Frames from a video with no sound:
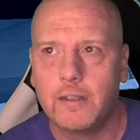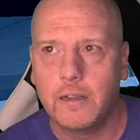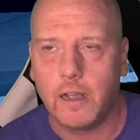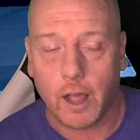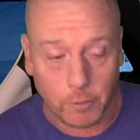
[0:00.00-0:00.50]

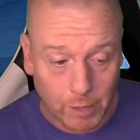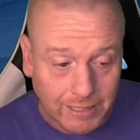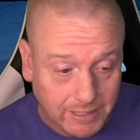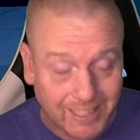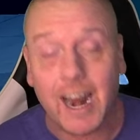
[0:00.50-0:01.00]
the
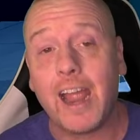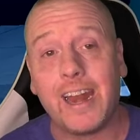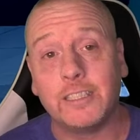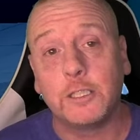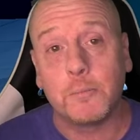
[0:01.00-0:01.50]
rest of tonight,
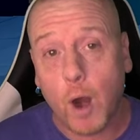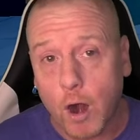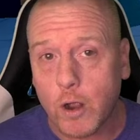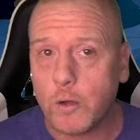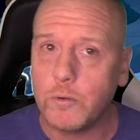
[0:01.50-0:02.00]
and
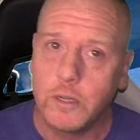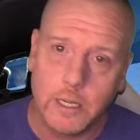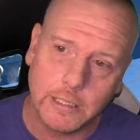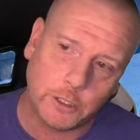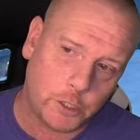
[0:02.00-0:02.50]
tomorrow
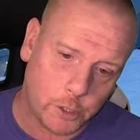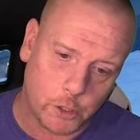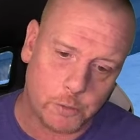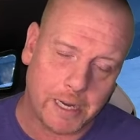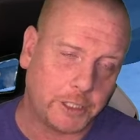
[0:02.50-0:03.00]

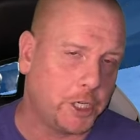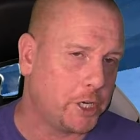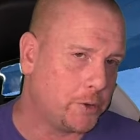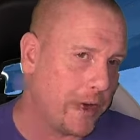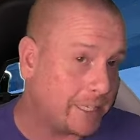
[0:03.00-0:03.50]
to make sure
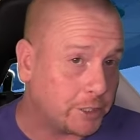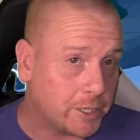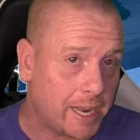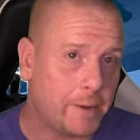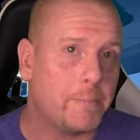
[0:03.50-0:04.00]
you enter
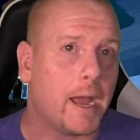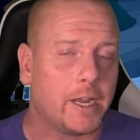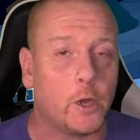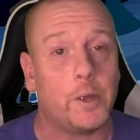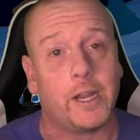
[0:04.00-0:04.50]
in by
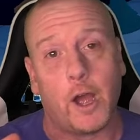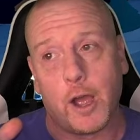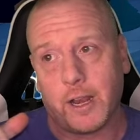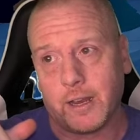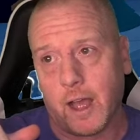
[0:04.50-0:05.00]
going
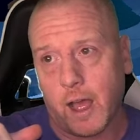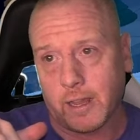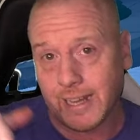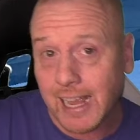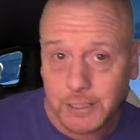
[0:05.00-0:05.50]
on
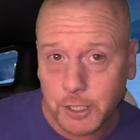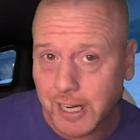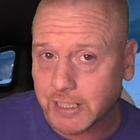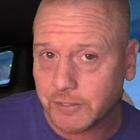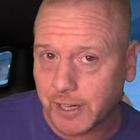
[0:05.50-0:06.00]

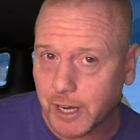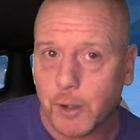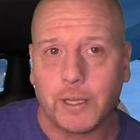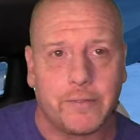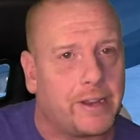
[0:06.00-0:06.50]
yesterday's
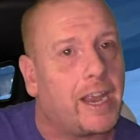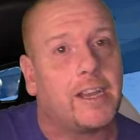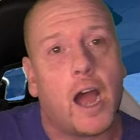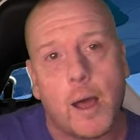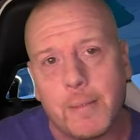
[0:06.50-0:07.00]
video, leaving a
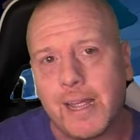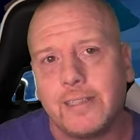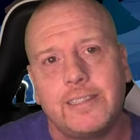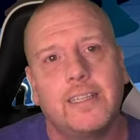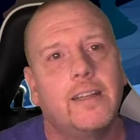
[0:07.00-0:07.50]

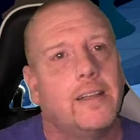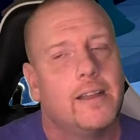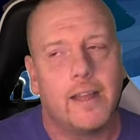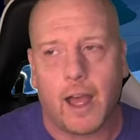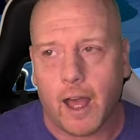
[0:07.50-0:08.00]
comment
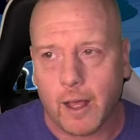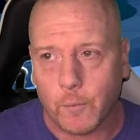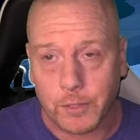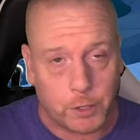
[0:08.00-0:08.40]
with your